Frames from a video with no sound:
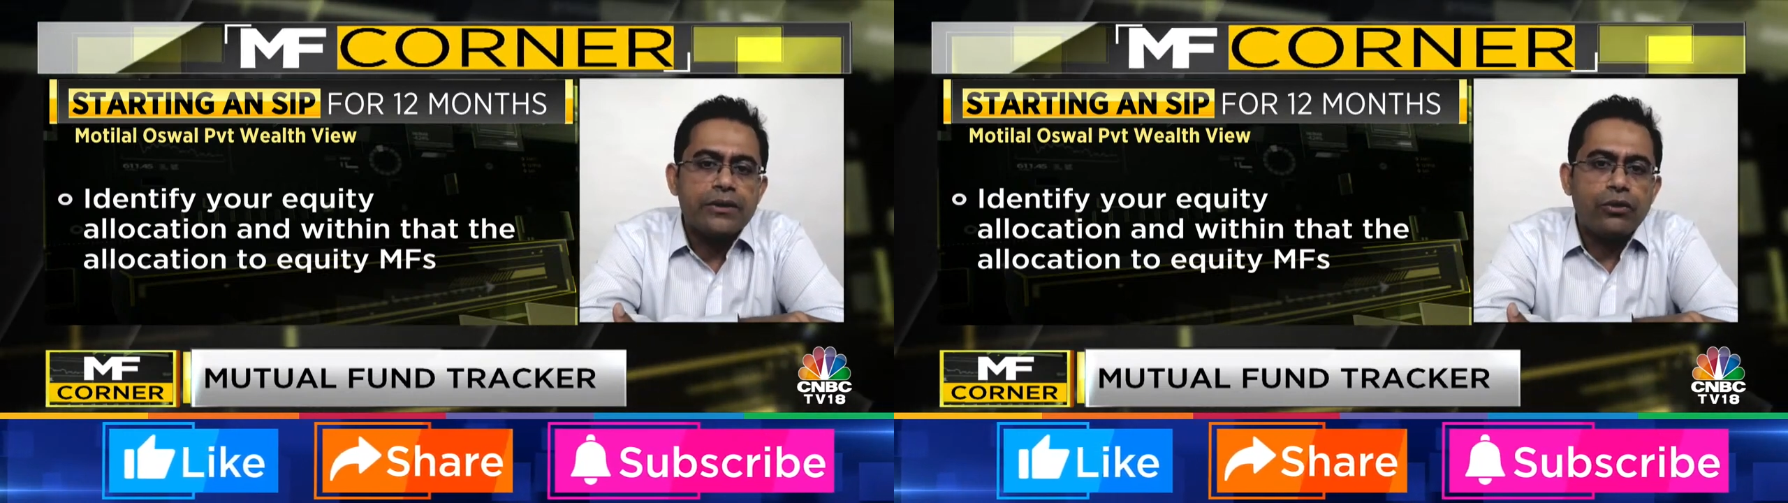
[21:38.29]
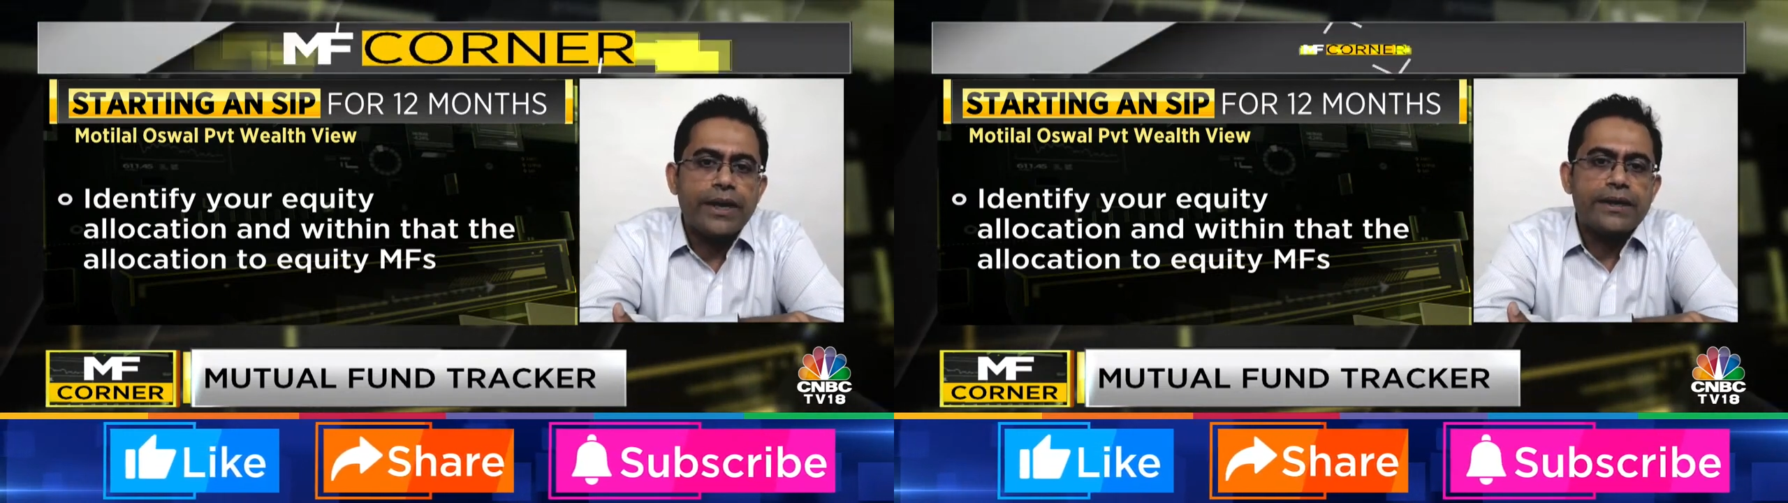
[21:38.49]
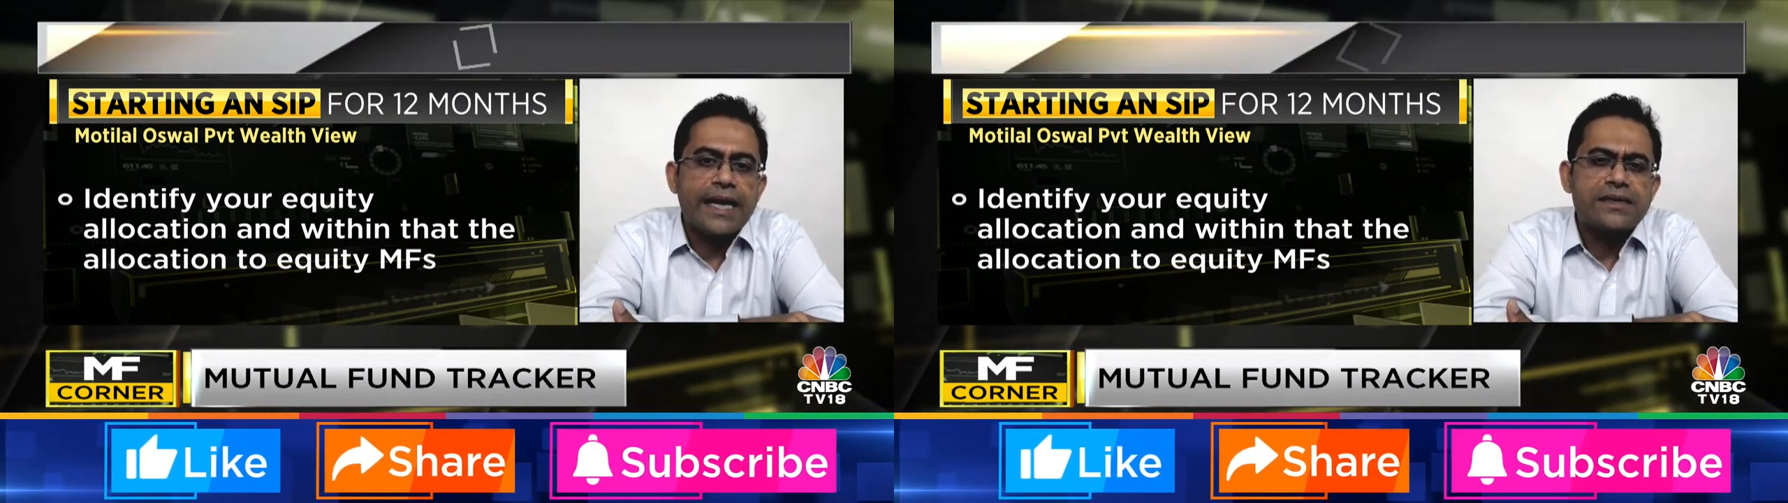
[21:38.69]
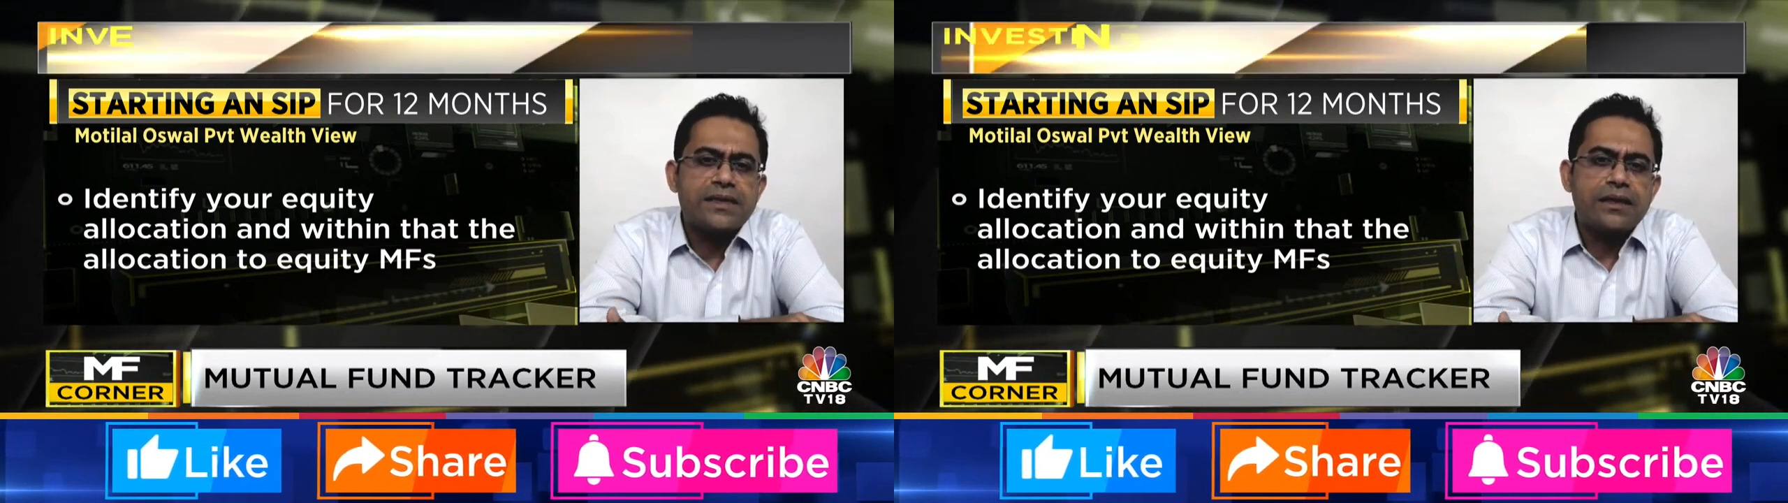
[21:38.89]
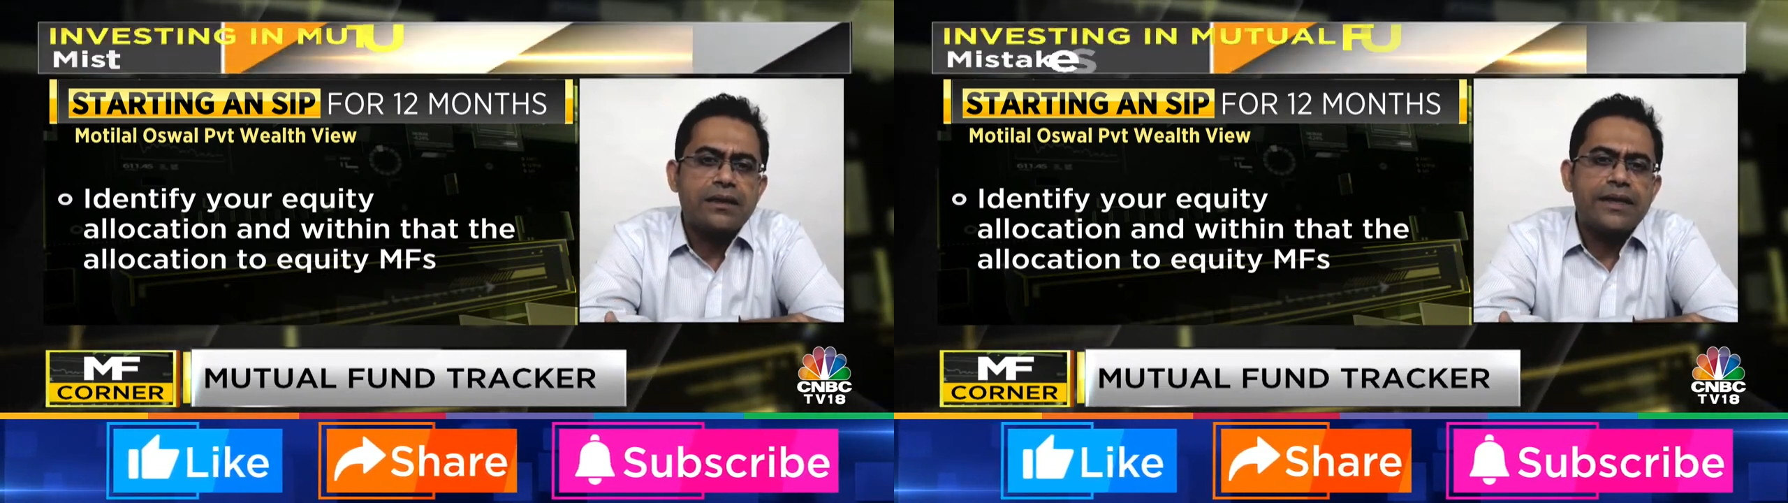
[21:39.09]
Okay,
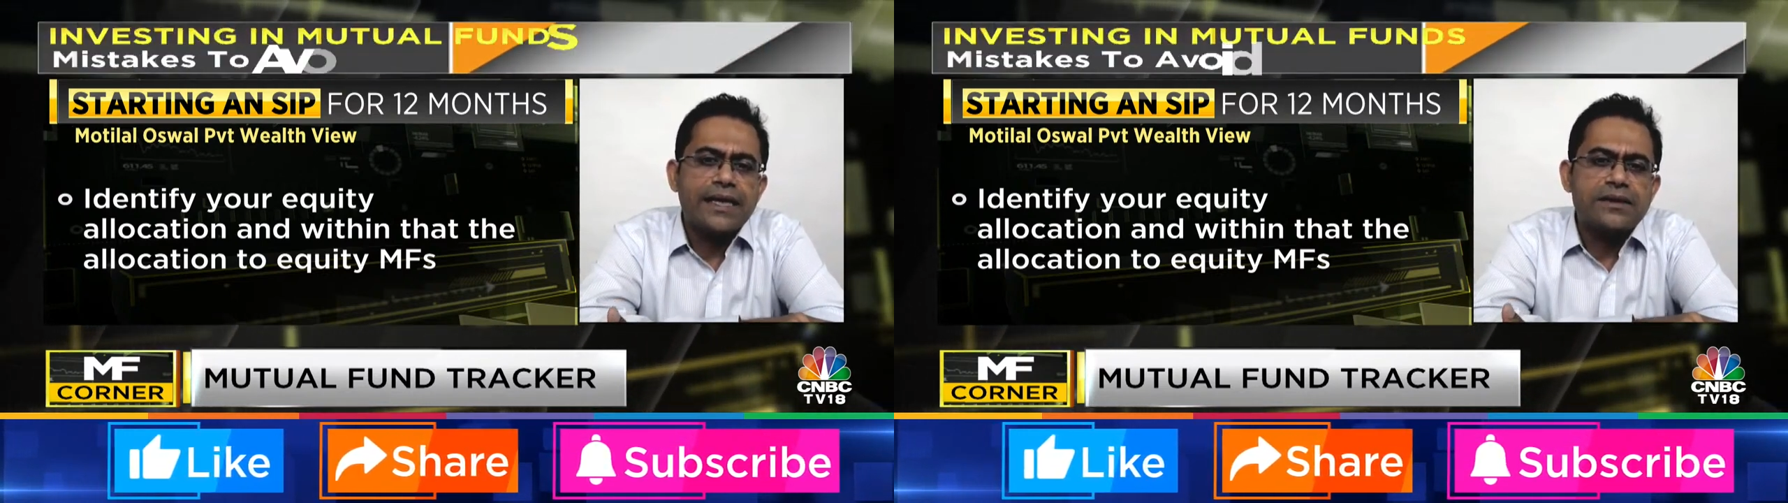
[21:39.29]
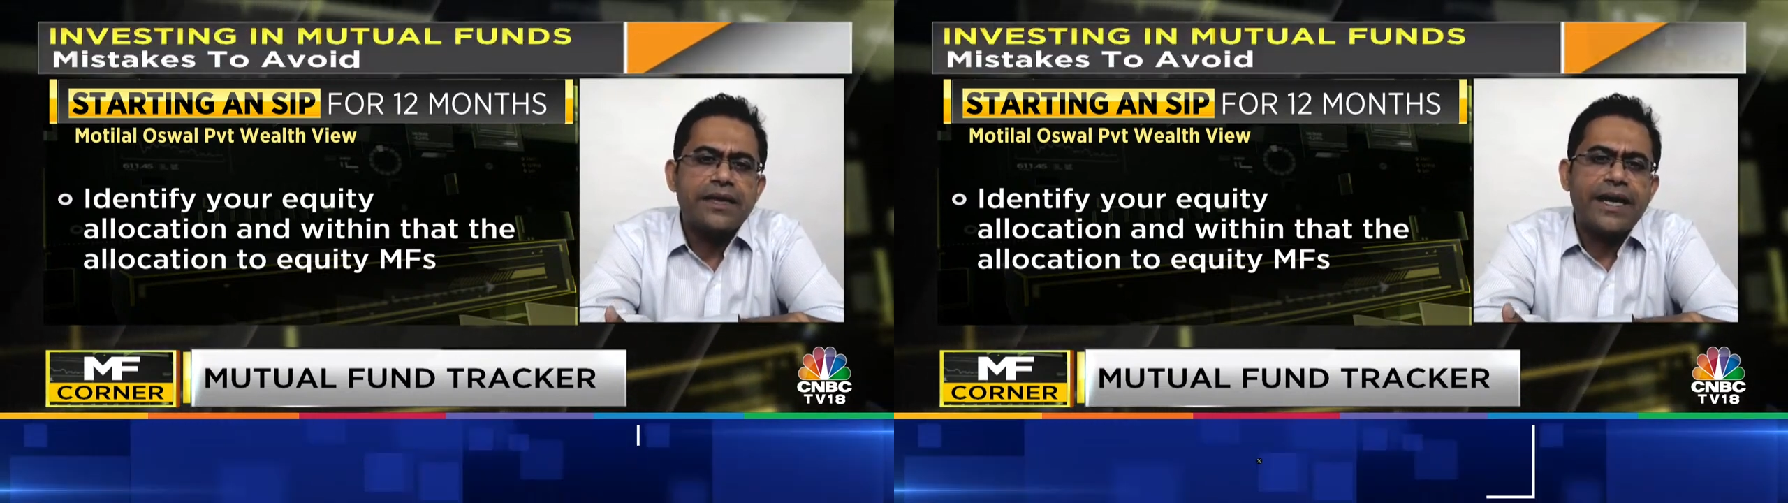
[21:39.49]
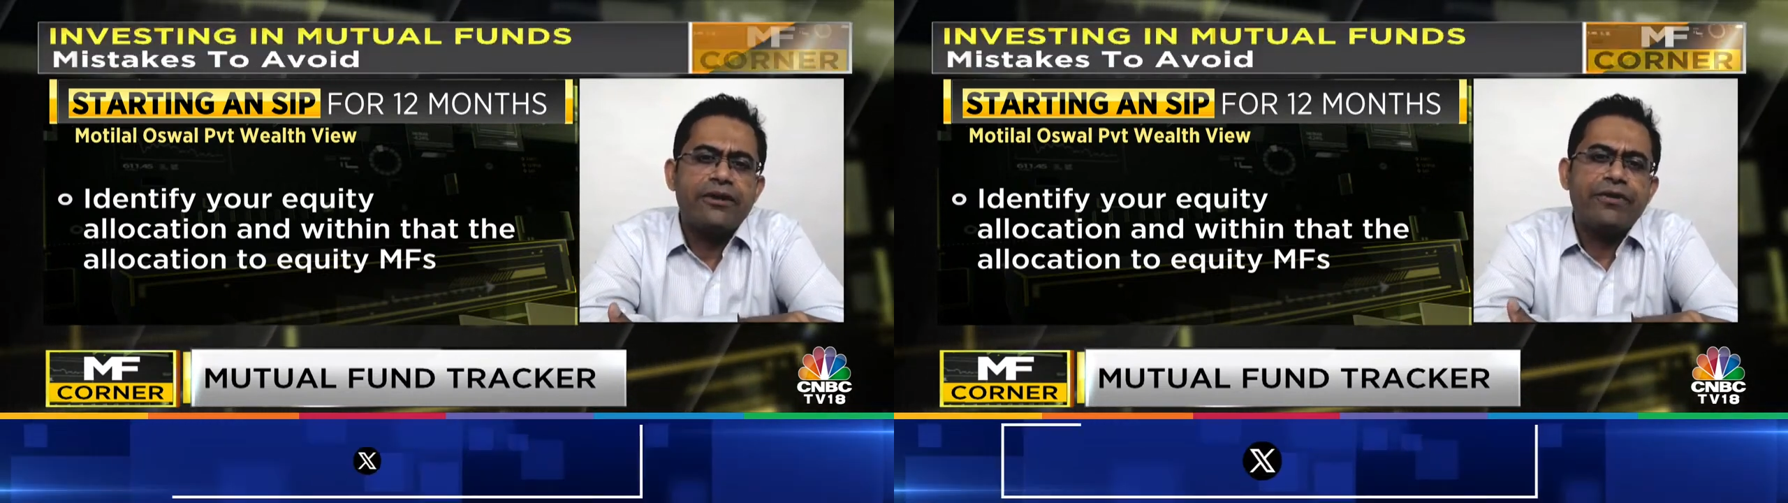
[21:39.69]
that's a great